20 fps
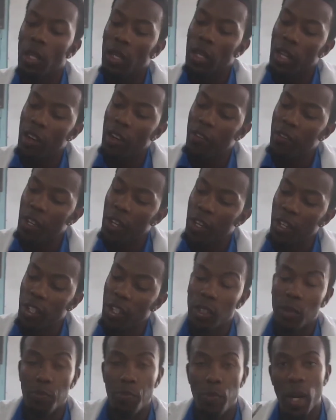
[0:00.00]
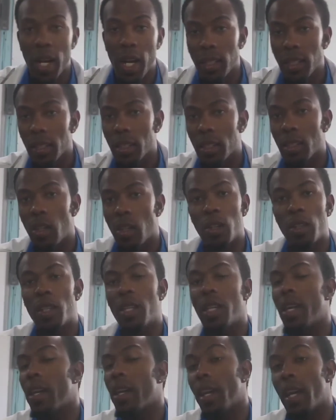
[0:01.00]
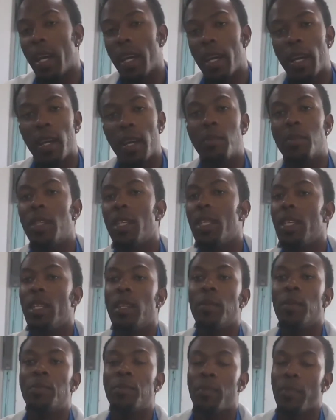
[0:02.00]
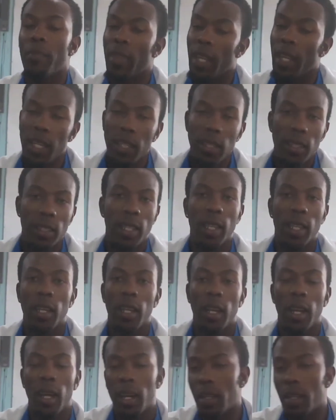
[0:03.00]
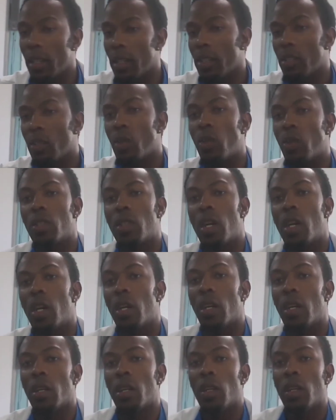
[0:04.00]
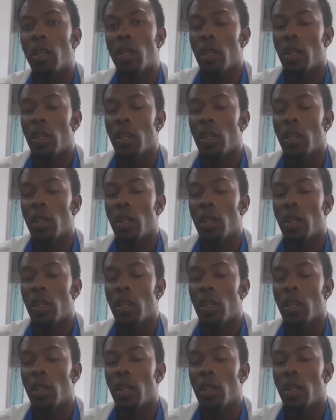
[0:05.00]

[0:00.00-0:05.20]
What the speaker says: There are various brands out there, AMD, Intel, and the list goes on.